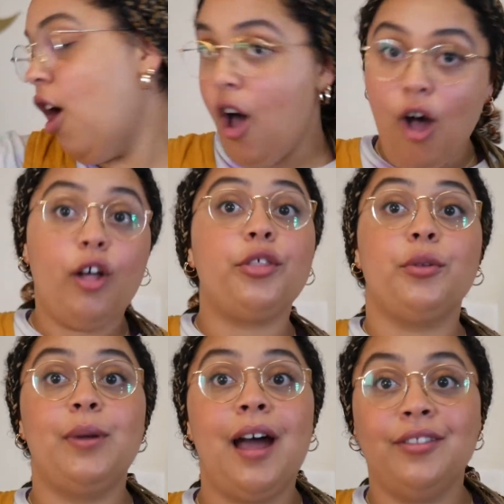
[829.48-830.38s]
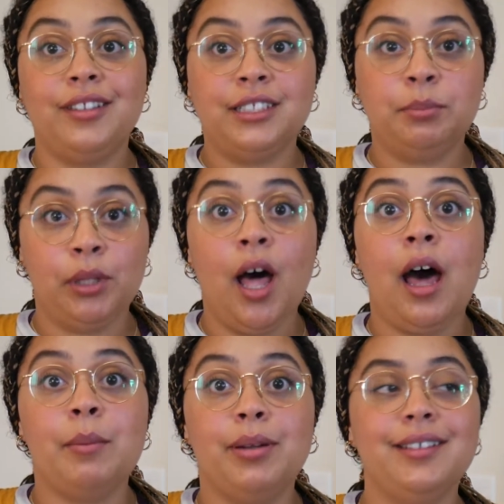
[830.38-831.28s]
all throughout this
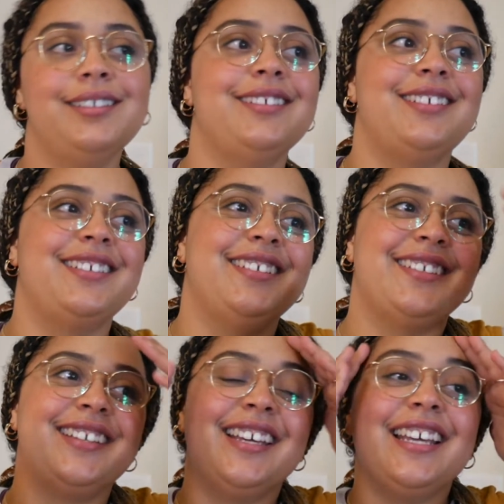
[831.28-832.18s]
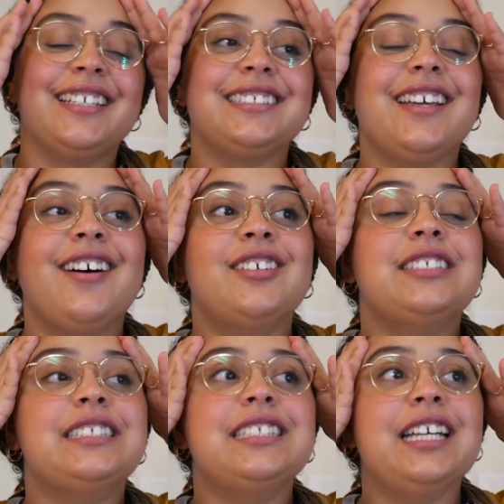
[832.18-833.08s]
blob. So
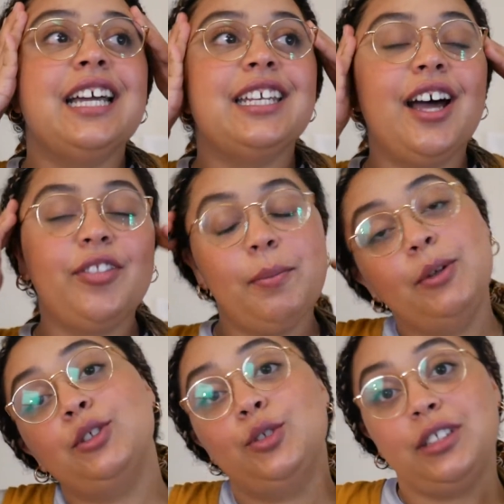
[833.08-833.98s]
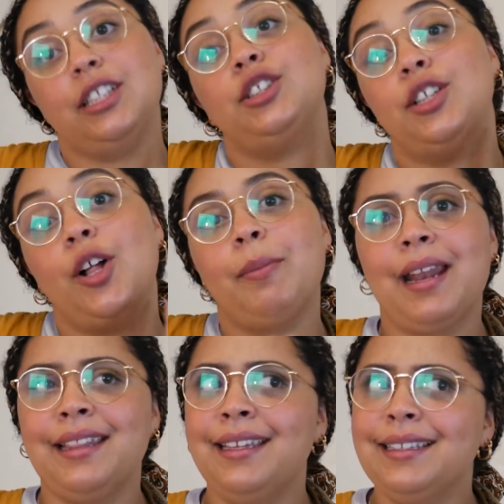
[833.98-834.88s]
not the most traditional, but
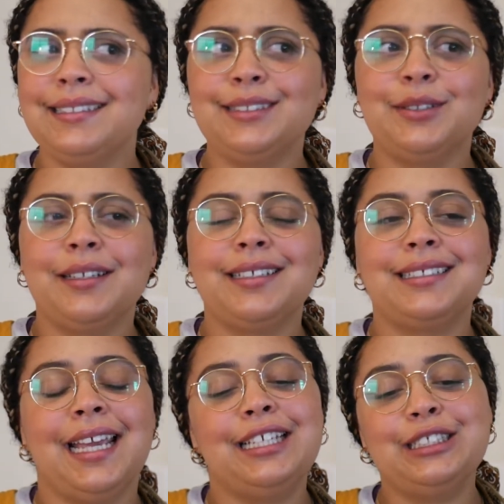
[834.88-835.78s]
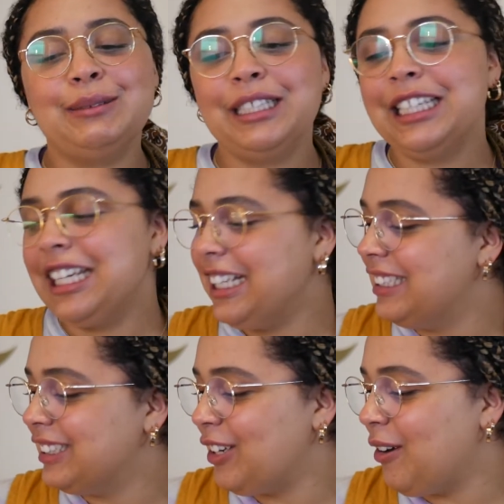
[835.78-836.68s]
I think it's still gonna taste really
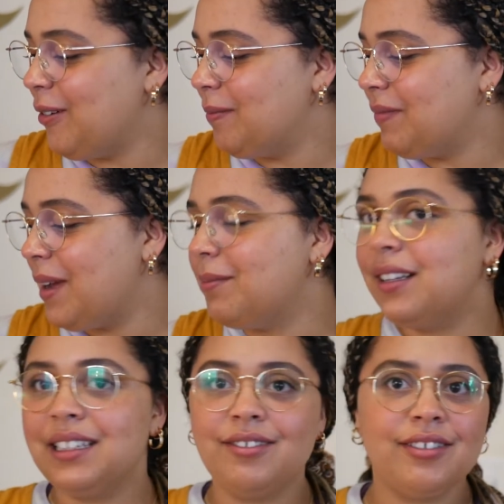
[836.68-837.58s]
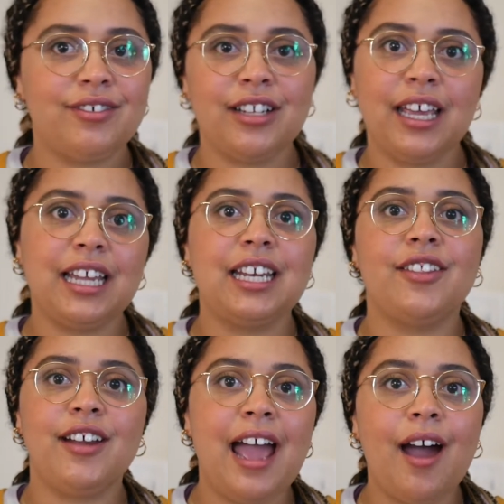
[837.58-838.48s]
good. So I'm gonna leave it for like
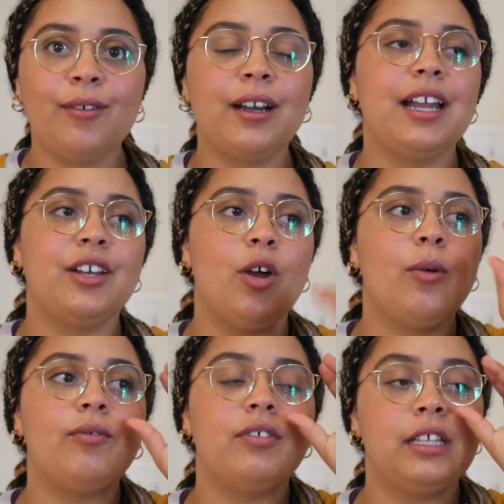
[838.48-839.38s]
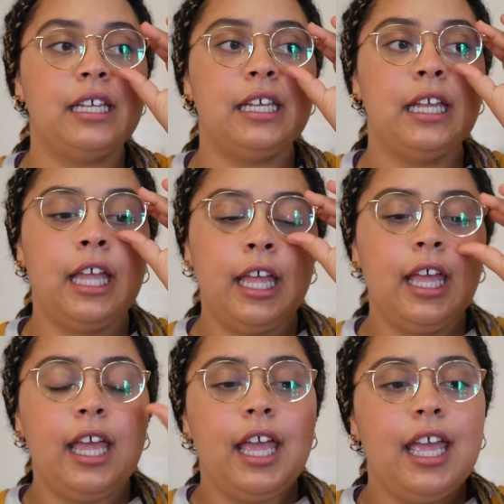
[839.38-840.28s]
another hour, and hopefully
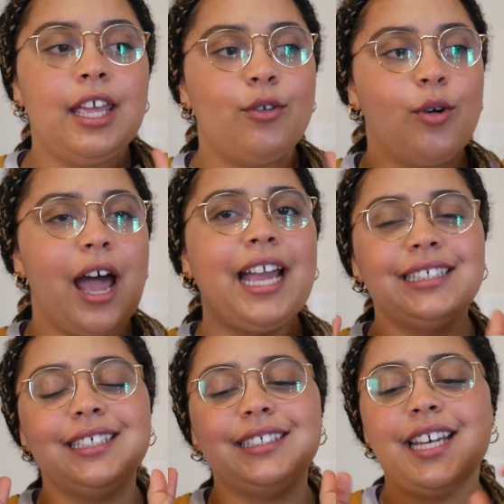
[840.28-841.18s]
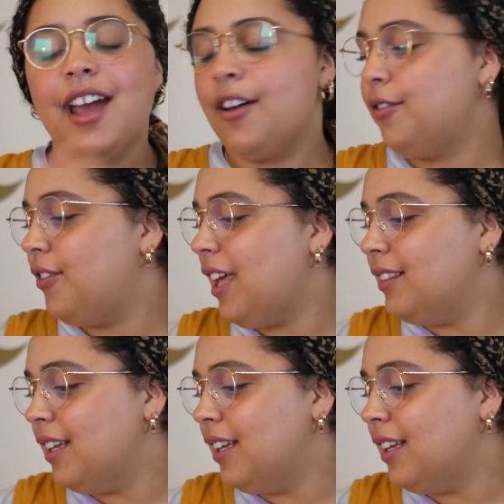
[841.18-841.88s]
it rises enough, and